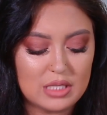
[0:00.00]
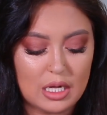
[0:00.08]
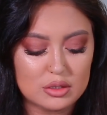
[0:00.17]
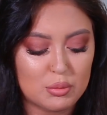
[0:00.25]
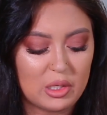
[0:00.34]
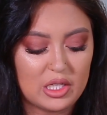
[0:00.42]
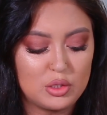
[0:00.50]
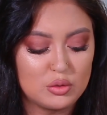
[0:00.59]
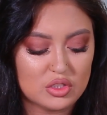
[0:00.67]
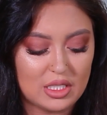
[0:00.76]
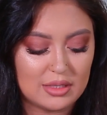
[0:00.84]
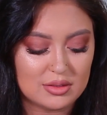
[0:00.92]
Dr. Brandt
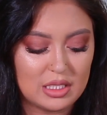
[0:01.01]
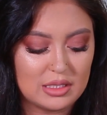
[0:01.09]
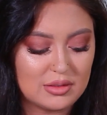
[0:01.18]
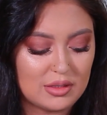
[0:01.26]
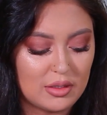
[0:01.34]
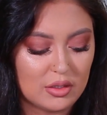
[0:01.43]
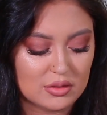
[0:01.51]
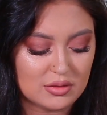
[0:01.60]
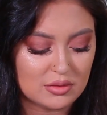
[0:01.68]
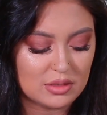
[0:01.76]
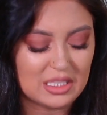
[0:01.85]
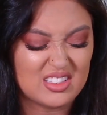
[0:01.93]
usually has nice either
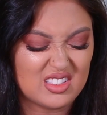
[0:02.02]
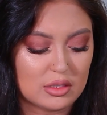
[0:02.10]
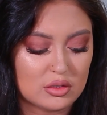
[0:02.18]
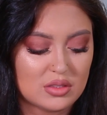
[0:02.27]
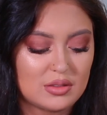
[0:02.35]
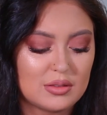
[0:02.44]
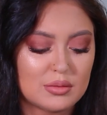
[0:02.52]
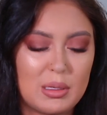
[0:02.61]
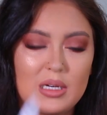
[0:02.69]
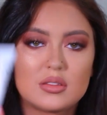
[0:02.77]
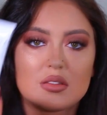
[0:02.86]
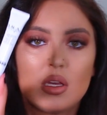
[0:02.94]
like citrusy
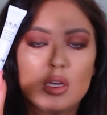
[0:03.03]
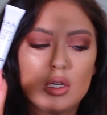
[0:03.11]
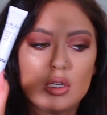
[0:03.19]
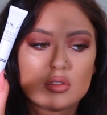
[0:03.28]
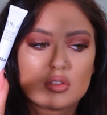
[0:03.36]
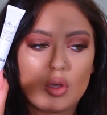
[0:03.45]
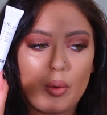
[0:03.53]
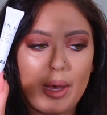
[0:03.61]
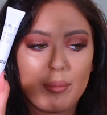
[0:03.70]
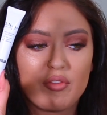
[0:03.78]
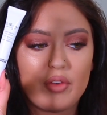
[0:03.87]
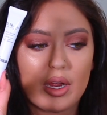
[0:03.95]
smells. So
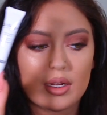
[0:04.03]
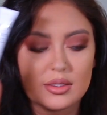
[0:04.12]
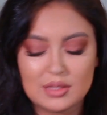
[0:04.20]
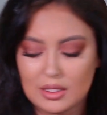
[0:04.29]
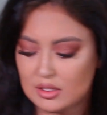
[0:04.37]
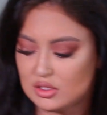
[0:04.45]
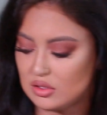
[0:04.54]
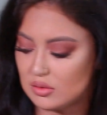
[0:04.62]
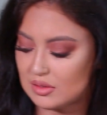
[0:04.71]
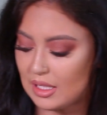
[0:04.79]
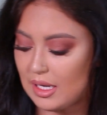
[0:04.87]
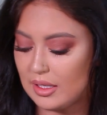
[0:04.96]
I'm very excited to
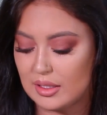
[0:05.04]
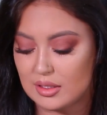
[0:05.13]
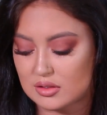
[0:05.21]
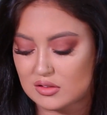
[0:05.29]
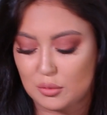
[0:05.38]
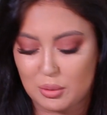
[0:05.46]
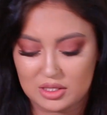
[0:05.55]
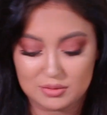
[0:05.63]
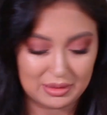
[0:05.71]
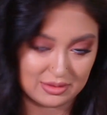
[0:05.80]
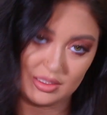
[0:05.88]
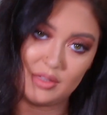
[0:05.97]
use that, and it's super
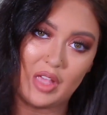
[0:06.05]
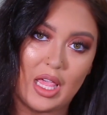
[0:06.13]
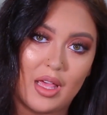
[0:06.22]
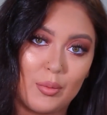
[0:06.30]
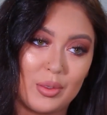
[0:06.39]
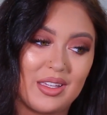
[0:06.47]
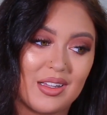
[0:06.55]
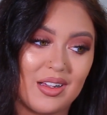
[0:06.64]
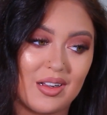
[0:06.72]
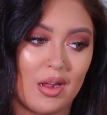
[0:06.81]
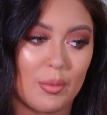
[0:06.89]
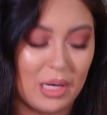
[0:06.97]
expensive, and we get
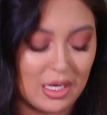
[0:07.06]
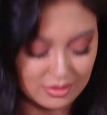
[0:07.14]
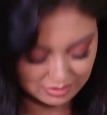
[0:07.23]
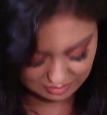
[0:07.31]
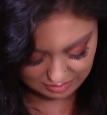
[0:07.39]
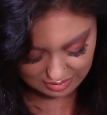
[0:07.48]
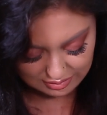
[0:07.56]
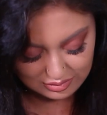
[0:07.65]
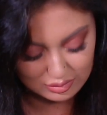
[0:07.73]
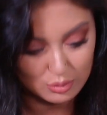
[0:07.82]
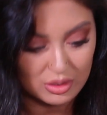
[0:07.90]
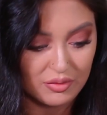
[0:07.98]
it in our box.
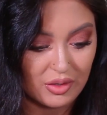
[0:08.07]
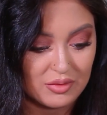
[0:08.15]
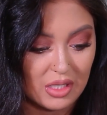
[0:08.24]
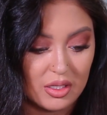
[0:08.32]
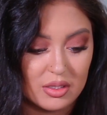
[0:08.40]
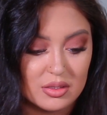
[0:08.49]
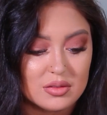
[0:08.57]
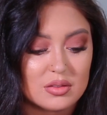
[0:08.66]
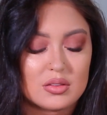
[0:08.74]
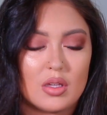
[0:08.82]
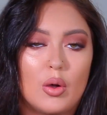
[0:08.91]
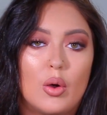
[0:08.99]
That's $25,
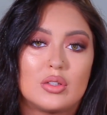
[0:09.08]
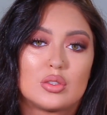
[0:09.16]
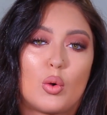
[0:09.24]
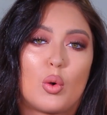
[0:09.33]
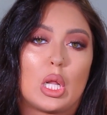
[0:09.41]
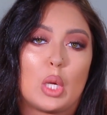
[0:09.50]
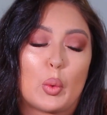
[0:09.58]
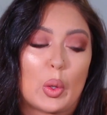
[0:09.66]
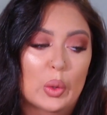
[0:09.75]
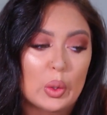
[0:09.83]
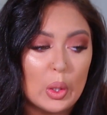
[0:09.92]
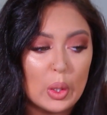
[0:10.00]
so totally
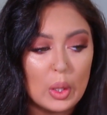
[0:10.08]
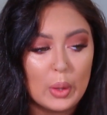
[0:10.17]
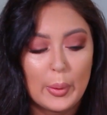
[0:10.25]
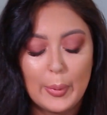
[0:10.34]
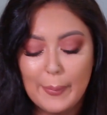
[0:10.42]
worth it.